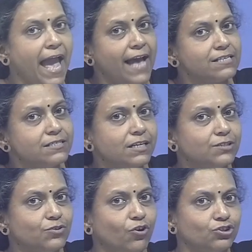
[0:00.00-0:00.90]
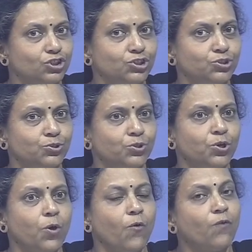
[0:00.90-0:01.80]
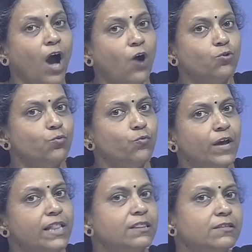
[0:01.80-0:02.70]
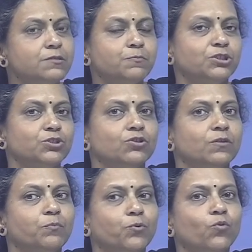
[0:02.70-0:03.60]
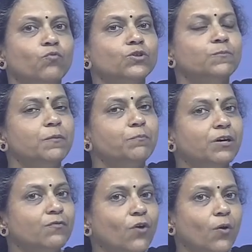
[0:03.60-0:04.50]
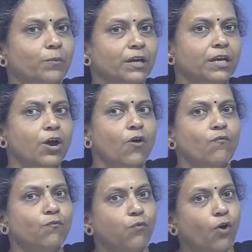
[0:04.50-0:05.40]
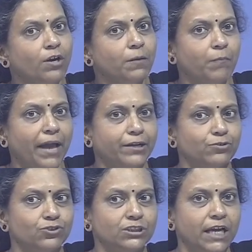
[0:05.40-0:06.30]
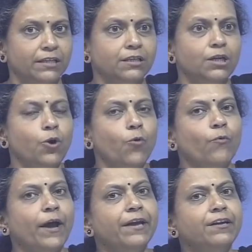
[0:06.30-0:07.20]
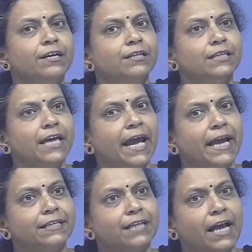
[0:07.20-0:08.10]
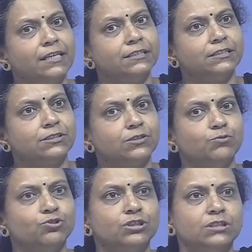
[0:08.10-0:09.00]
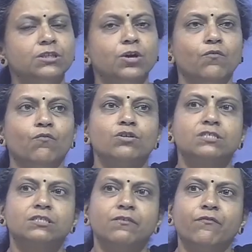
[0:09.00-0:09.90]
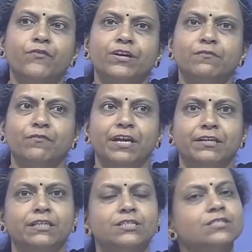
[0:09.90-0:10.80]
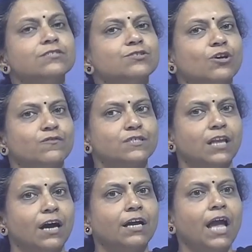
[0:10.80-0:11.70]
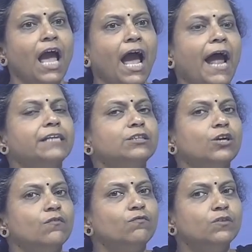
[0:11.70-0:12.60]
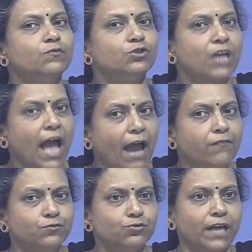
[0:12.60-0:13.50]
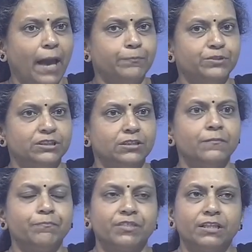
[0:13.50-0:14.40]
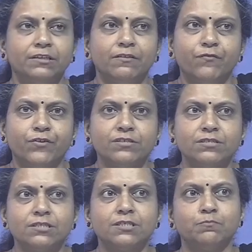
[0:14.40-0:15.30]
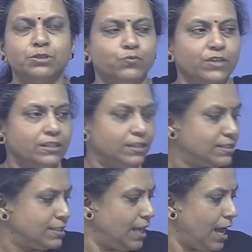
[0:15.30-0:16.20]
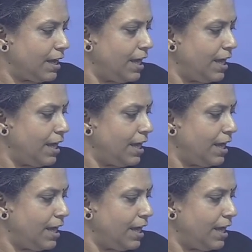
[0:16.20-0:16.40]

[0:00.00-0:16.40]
as yet not sure how well this particular probe would be performing for a microchannel where the entire distribution was different variations of slug and we would have to capture the differences between the slug